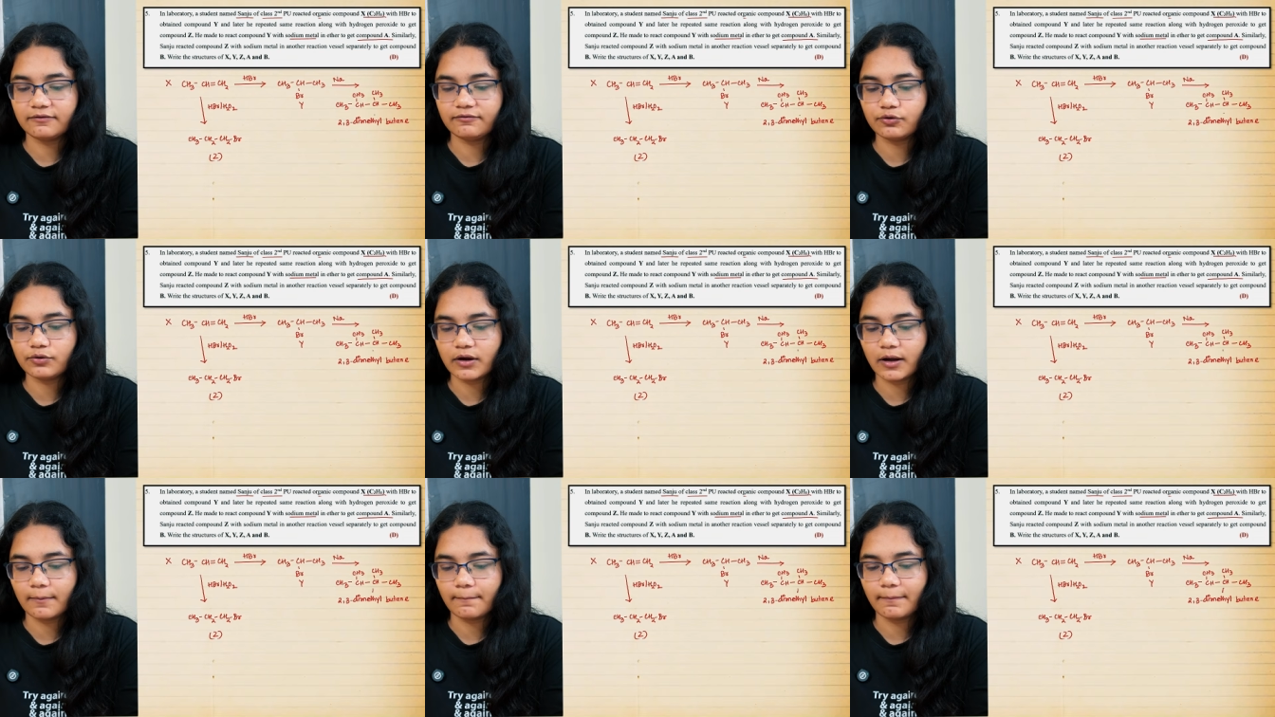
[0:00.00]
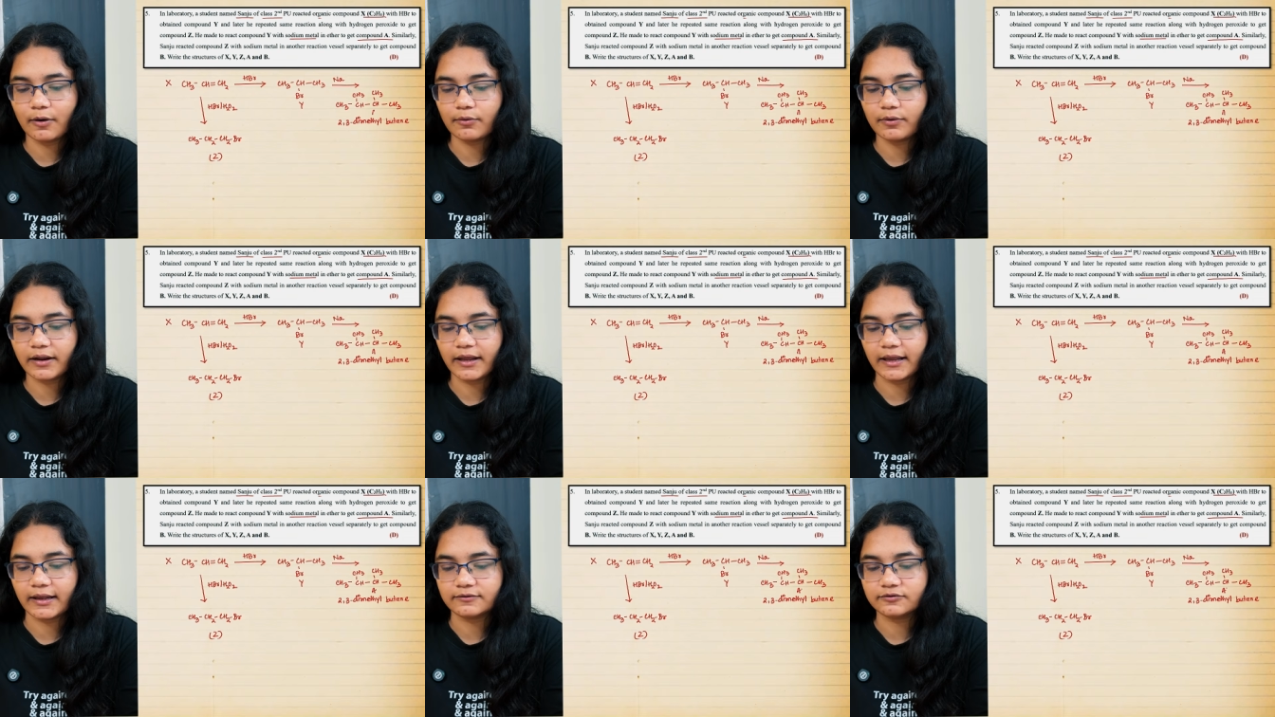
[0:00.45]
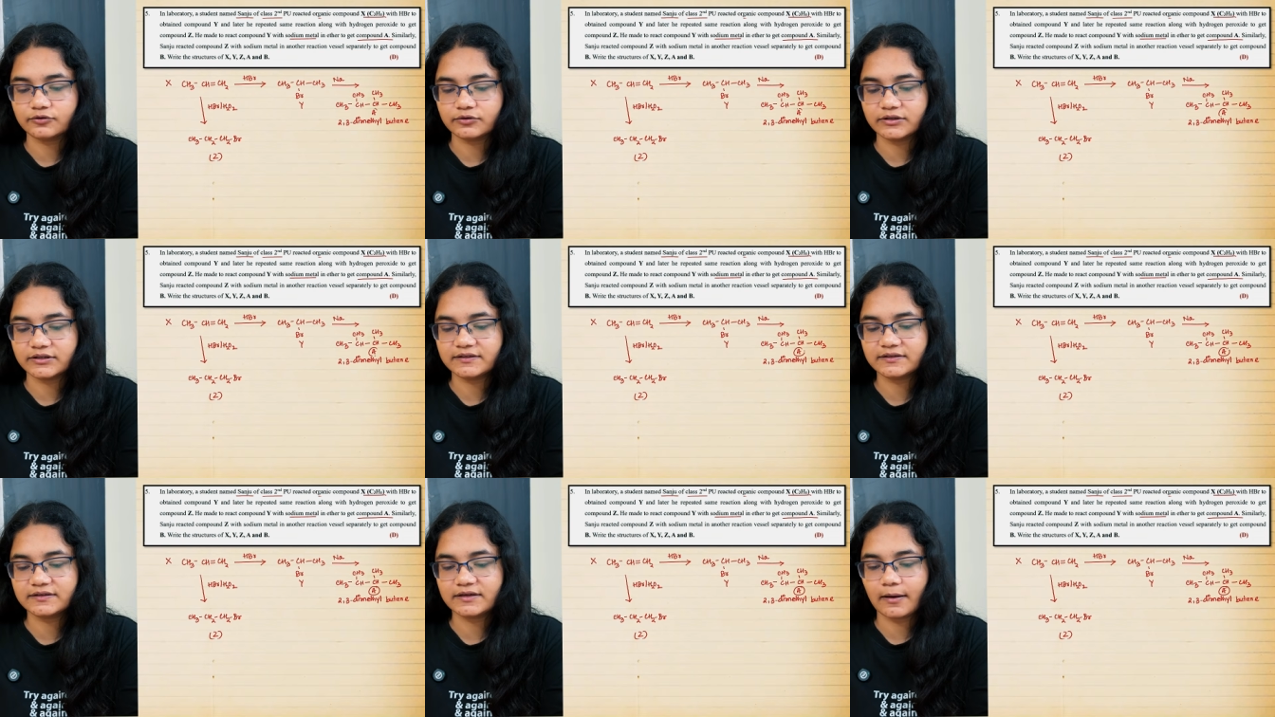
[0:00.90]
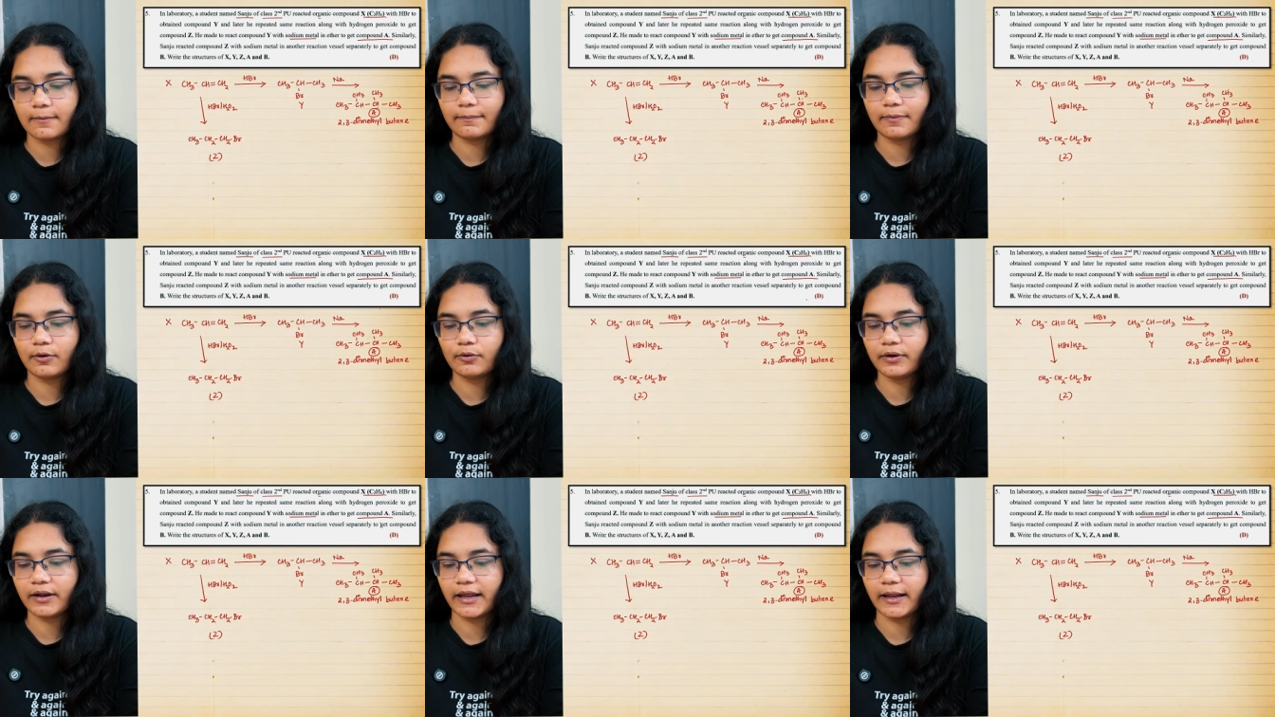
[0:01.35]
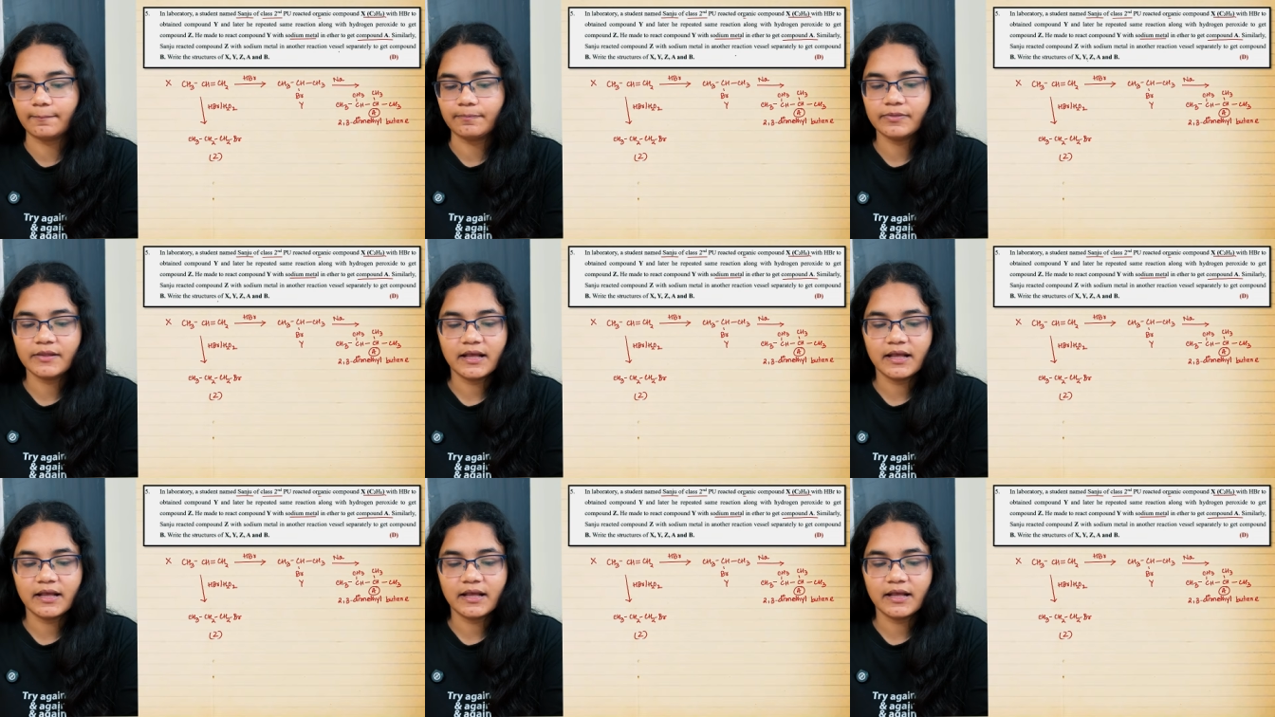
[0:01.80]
you compound A. So this is compound A.